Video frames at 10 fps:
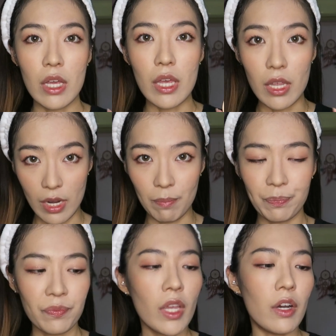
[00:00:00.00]
in them,
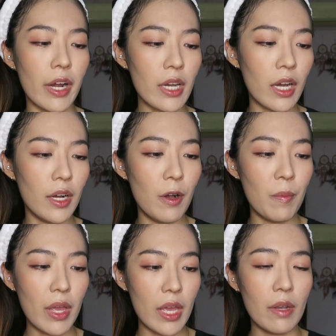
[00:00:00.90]
right?
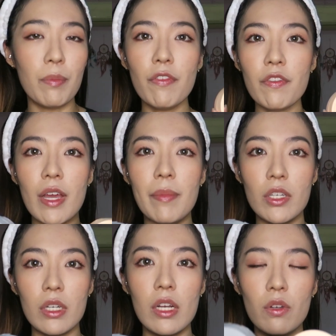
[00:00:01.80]
And both of them
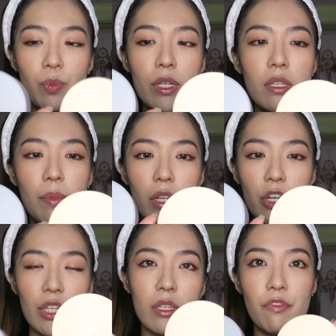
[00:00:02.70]
actually looks pretty similar,
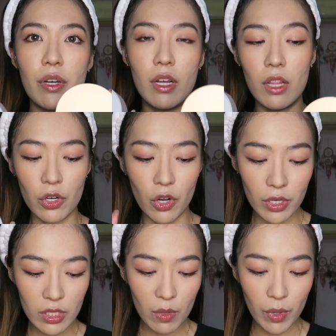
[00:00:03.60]
it's just different color.
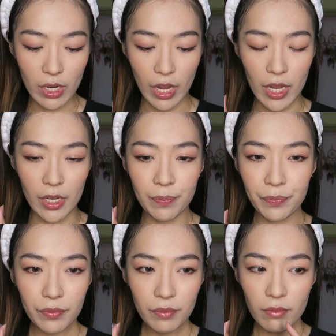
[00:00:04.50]
Honestly, when I
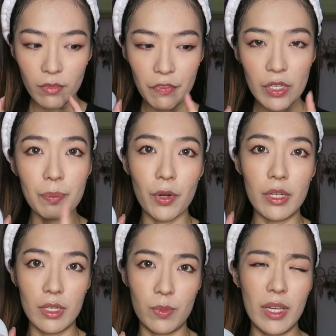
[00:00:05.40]
first bought
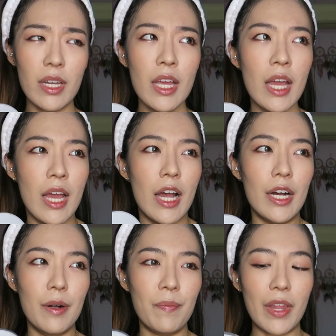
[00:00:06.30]
this one,
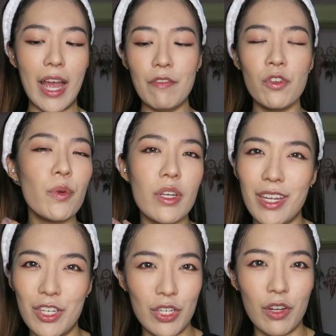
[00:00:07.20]
I have no
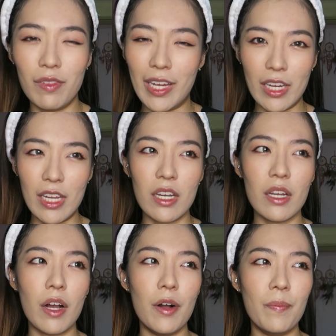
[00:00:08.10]
intention of liking it
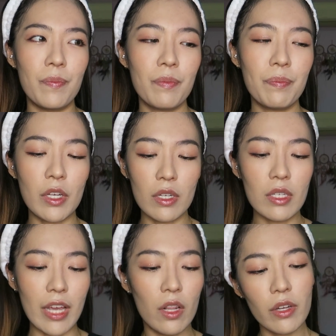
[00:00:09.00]

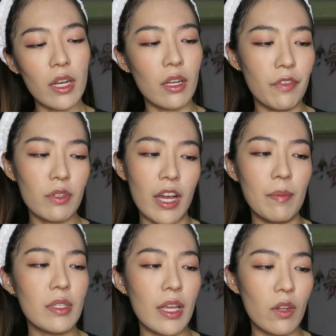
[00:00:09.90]
because I look at it a few
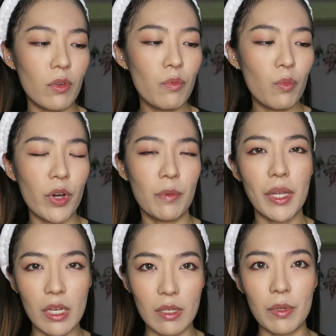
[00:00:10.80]
times and I don't want to
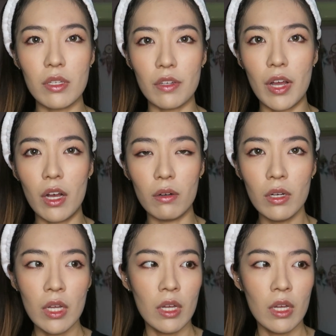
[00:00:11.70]
pick this up because of how